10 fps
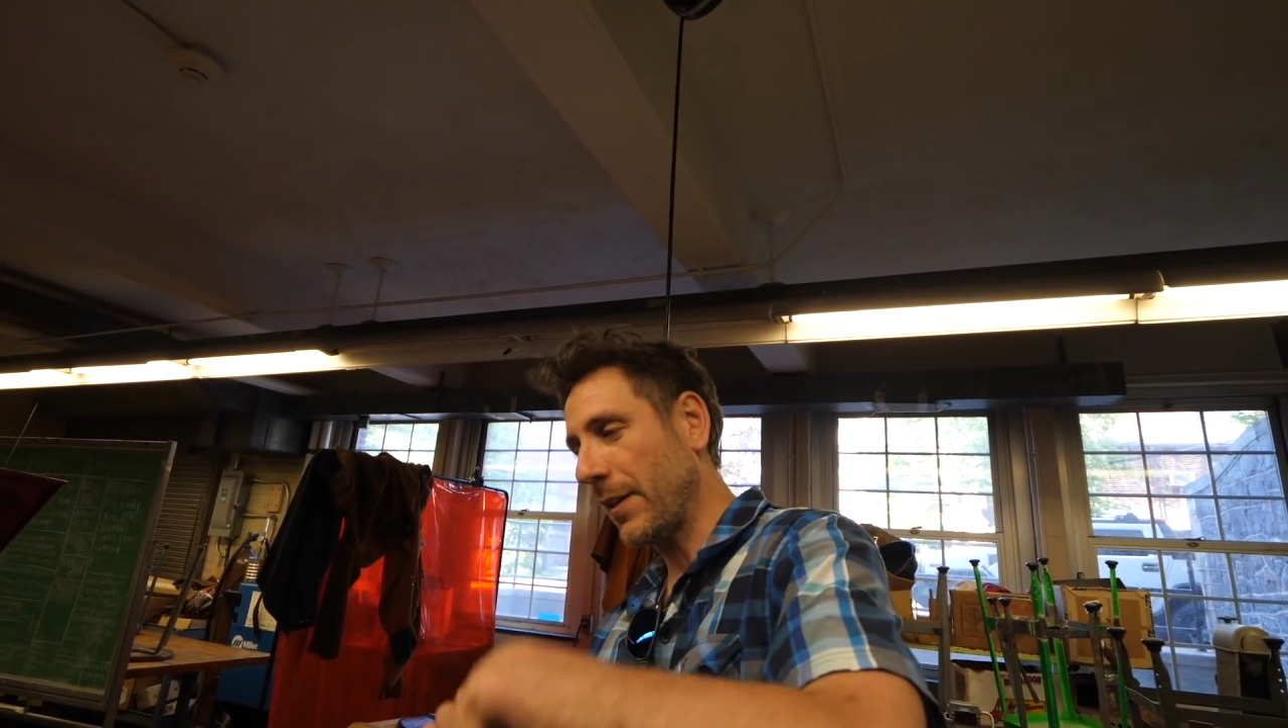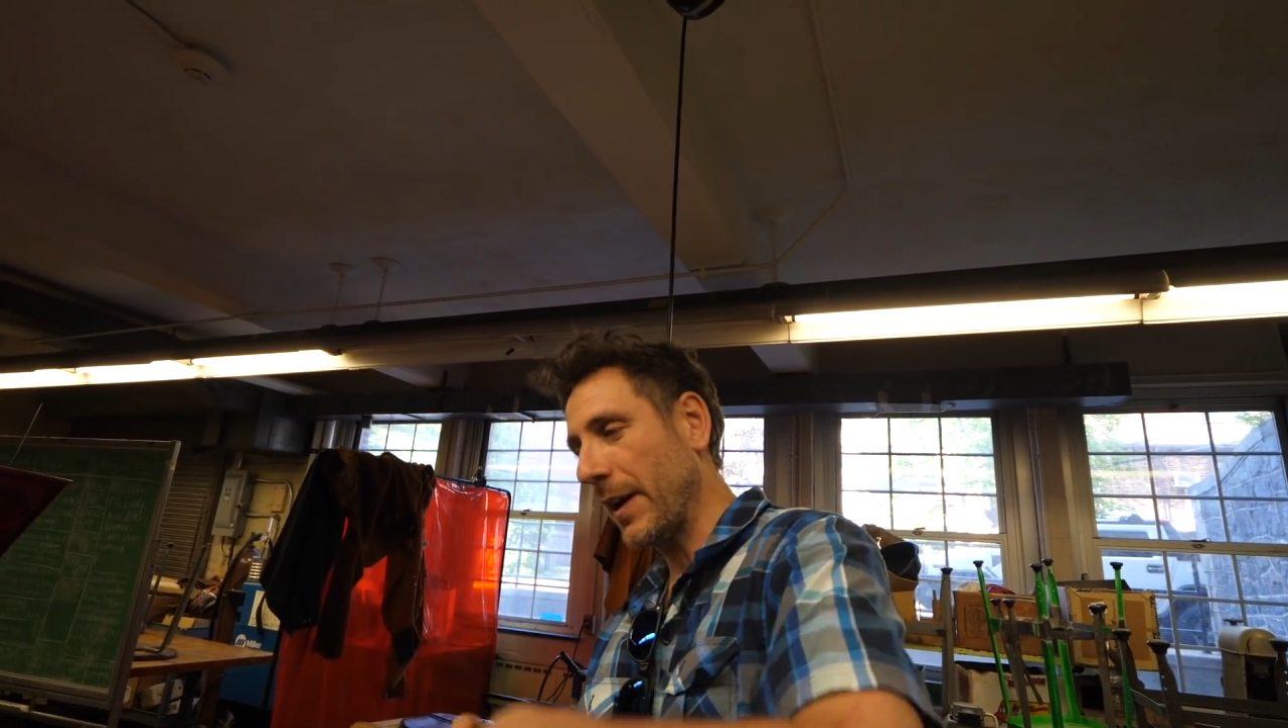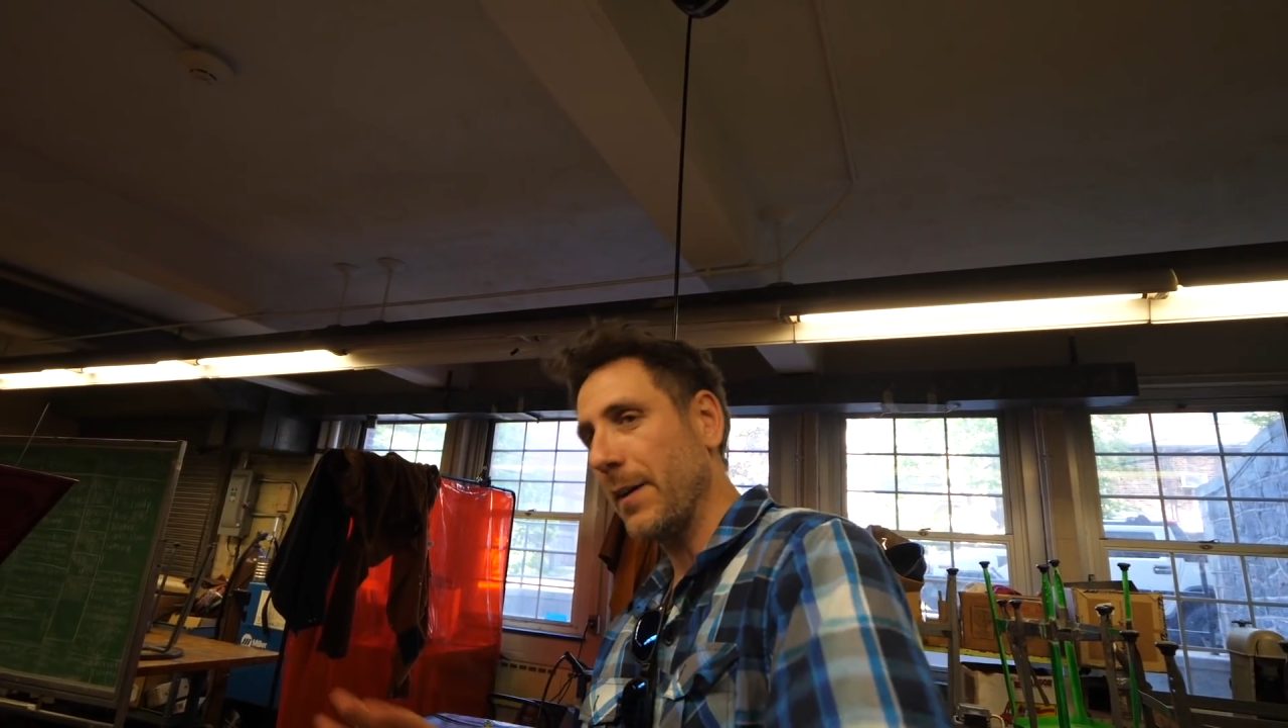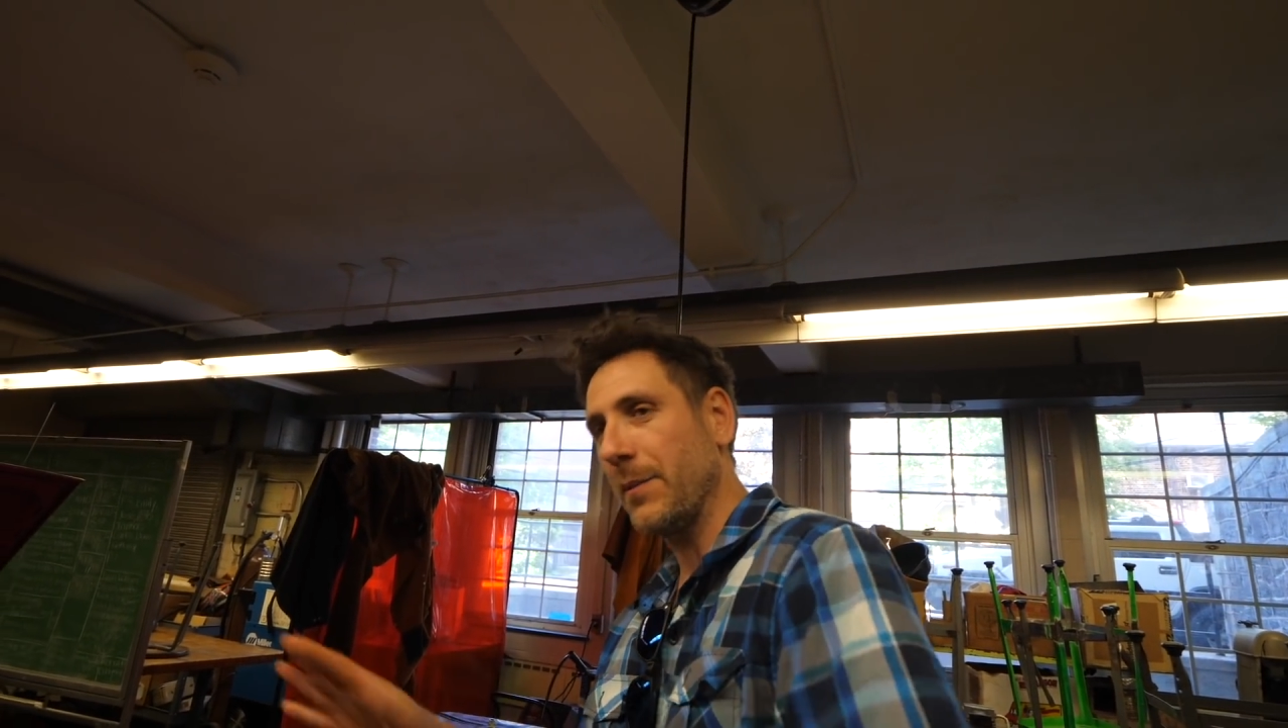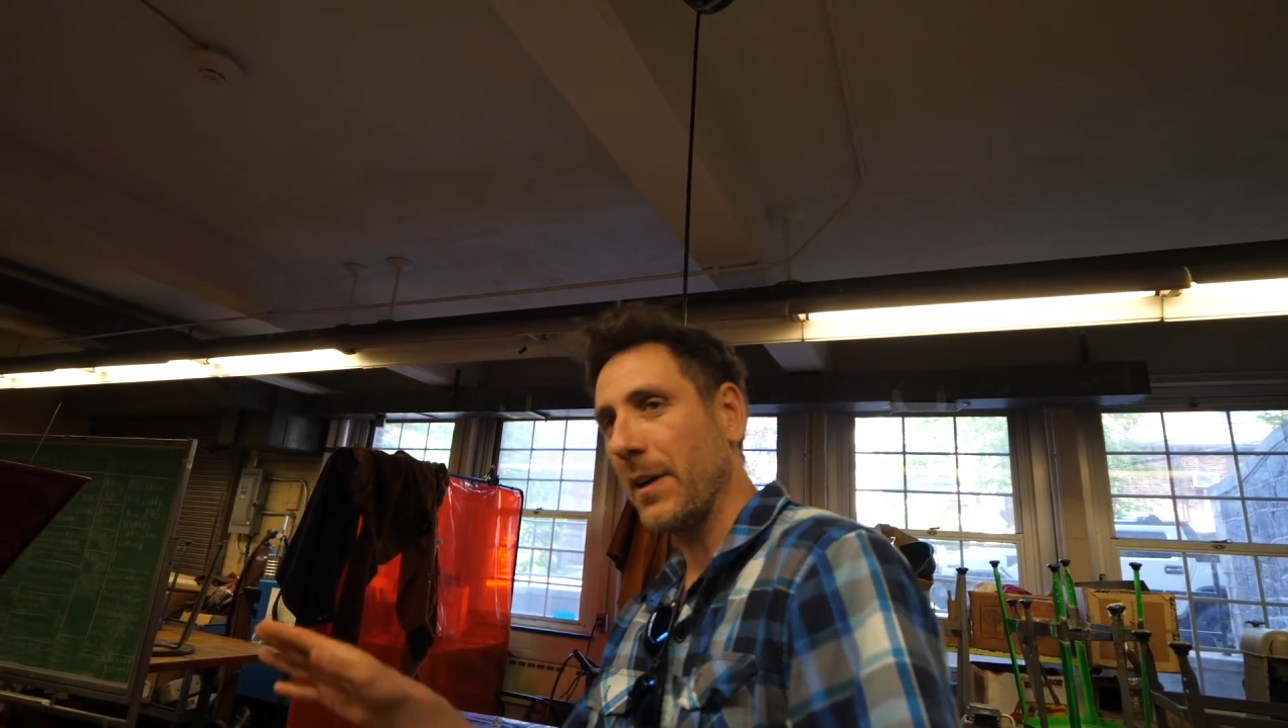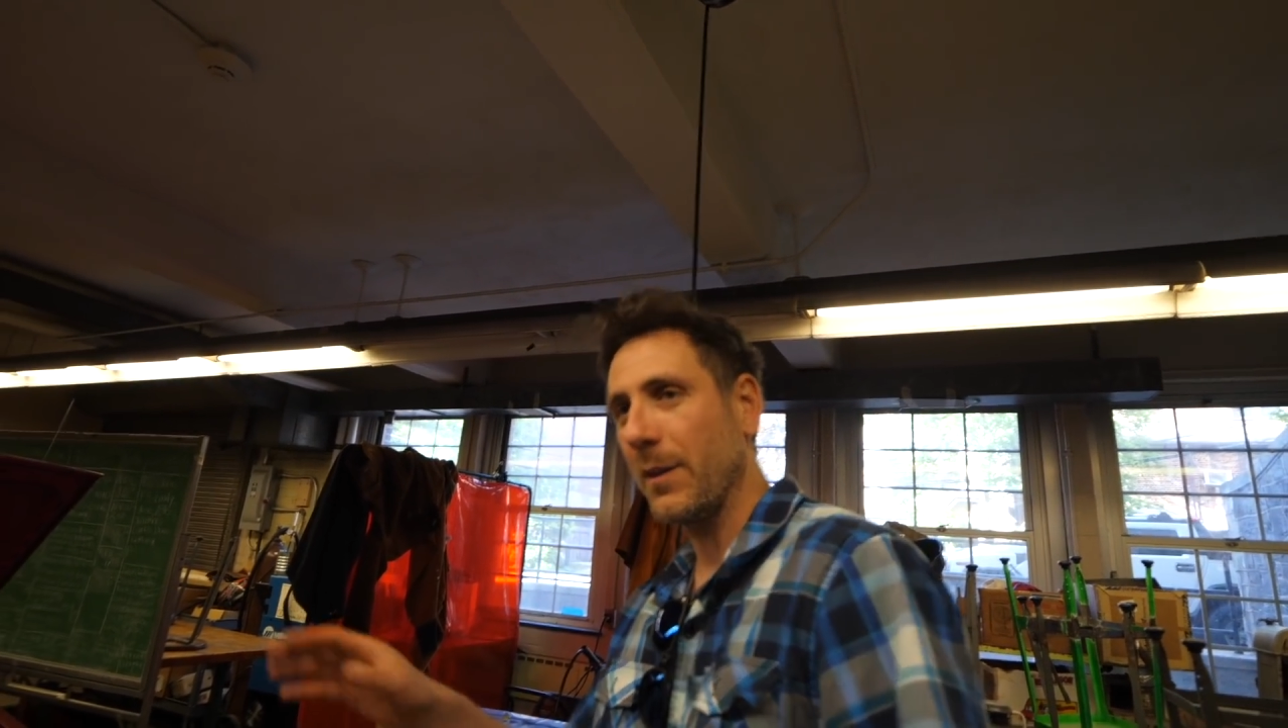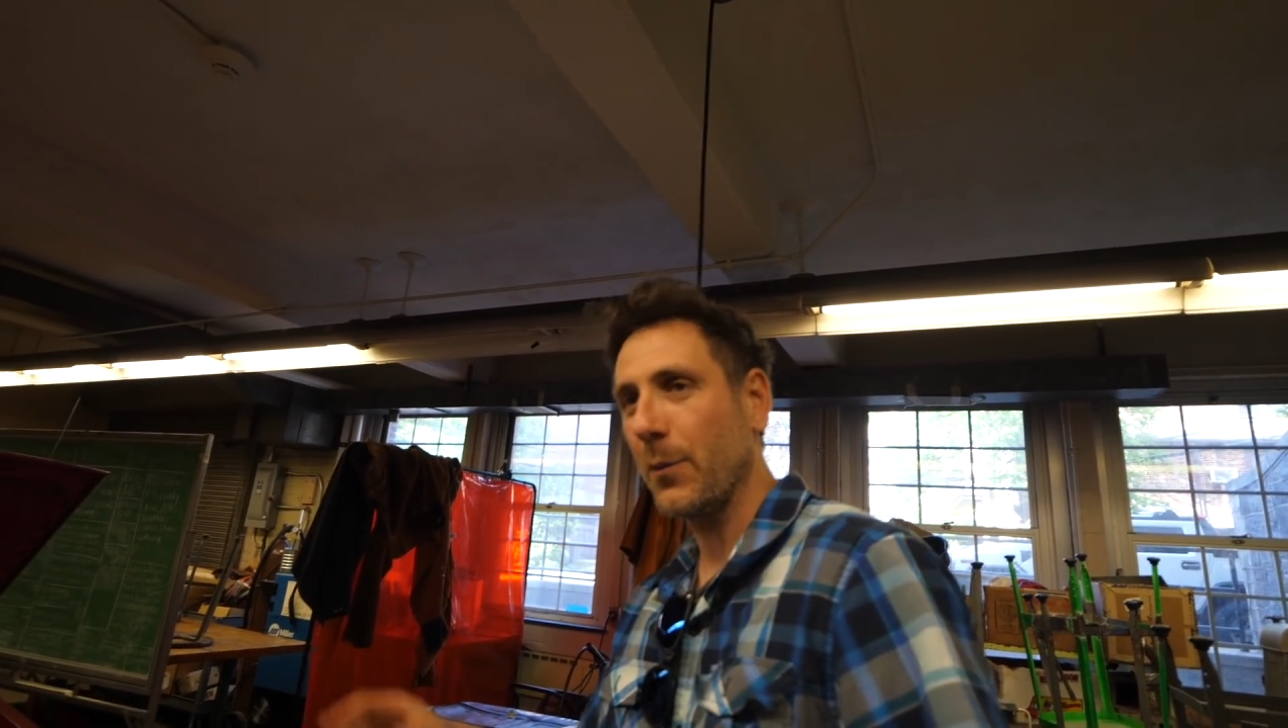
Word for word: okay, I'm done.